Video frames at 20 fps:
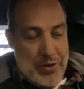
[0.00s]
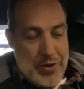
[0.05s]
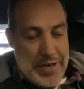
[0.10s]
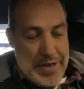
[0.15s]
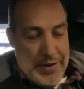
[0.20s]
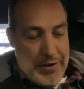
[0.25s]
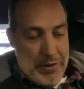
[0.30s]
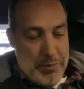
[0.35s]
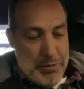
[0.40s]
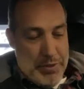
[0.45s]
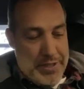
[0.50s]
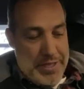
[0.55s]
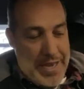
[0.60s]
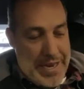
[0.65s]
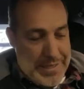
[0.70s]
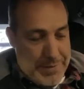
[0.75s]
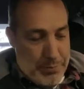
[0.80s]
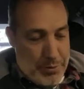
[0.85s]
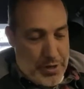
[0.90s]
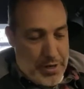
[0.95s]
I put the
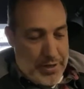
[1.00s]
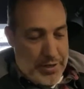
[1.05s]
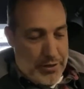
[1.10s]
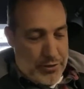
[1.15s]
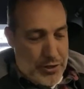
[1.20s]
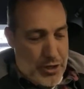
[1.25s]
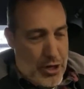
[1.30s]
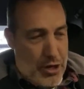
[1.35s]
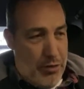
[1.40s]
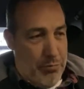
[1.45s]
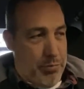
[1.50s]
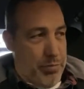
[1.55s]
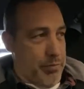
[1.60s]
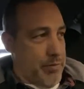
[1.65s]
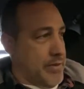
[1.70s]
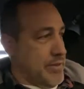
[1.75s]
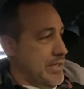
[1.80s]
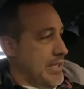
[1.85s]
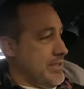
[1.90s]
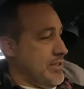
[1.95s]
export on and it goes, oh,
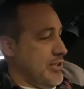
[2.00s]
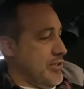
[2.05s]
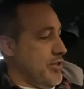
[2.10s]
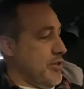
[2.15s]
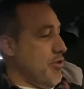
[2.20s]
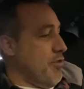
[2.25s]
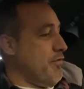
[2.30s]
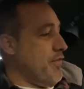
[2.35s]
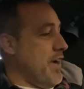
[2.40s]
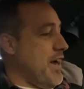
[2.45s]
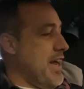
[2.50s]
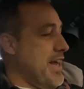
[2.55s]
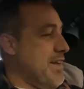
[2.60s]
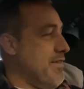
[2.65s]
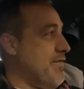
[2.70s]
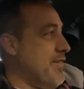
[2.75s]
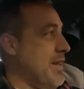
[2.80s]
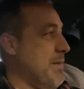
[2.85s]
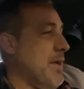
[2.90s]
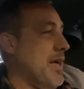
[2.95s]
is this an 05?
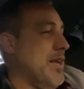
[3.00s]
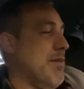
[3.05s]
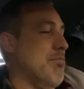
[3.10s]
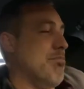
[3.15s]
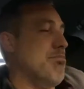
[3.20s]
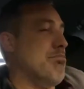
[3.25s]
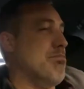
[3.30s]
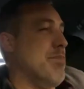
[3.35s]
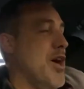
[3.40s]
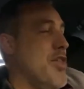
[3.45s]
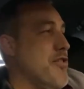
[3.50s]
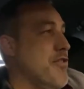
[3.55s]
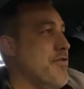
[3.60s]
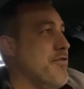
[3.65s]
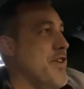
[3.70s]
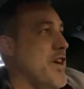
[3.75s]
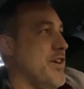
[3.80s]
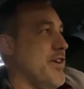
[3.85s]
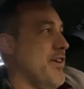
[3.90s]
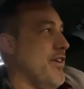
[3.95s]
And I'm like,
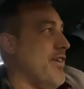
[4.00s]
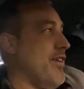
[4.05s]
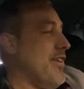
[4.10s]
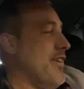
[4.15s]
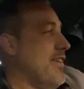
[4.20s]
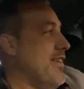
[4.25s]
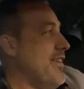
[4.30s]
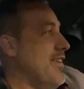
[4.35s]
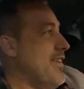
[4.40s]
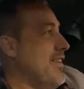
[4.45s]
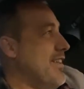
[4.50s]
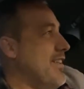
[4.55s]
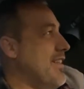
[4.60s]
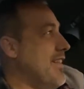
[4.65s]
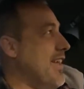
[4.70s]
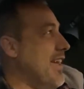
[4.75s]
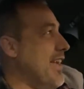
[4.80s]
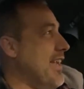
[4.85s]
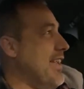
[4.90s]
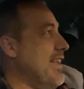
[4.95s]
motherfucker.
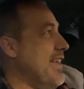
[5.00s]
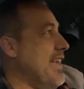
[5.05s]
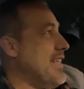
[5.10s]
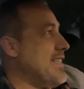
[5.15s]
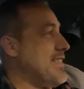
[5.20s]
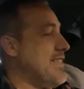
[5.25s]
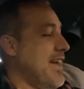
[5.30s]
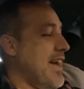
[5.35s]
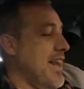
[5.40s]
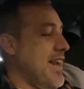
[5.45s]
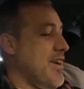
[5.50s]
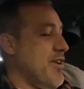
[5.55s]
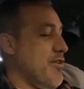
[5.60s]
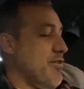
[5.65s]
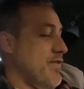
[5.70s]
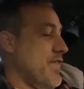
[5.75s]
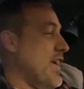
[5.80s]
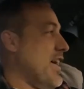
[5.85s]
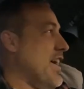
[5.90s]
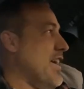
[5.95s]
Like, it's not an
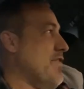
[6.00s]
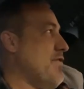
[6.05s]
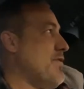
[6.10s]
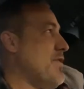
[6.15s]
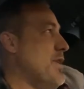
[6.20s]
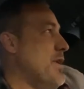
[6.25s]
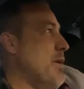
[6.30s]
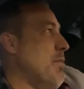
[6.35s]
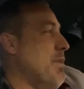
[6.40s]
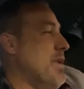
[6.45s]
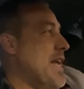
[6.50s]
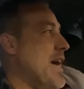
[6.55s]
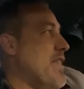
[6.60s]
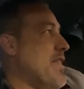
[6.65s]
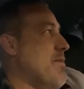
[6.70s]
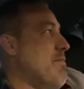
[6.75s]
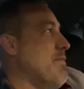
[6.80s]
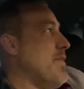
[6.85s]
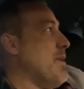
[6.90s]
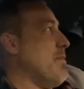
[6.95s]
05. But now
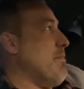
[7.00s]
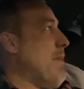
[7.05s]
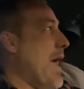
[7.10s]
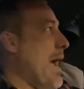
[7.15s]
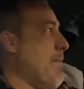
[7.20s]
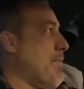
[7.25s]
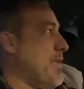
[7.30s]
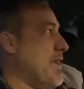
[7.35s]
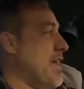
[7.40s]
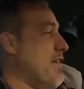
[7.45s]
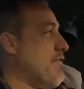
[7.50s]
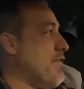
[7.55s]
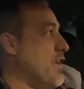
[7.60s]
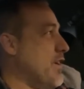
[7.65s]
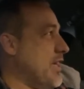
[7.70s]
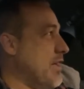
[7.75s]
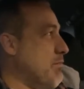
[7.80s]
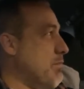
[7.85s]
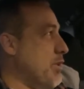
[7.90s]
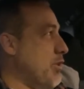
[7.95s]
the map that I
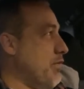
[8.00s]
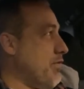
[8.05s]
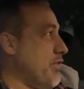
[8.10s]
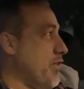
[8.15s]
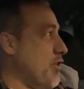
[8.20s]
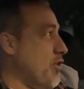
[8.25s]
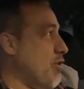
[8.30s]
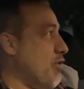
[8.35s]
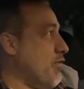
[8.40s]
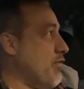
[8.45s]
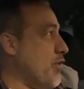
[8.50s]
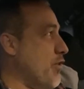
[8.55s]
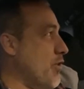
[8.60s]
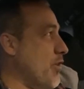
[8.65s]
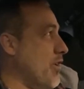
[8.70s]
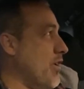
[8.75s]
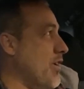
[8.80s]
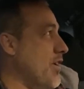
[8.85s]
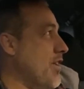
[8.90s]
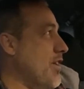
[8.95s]
fucking built for an 04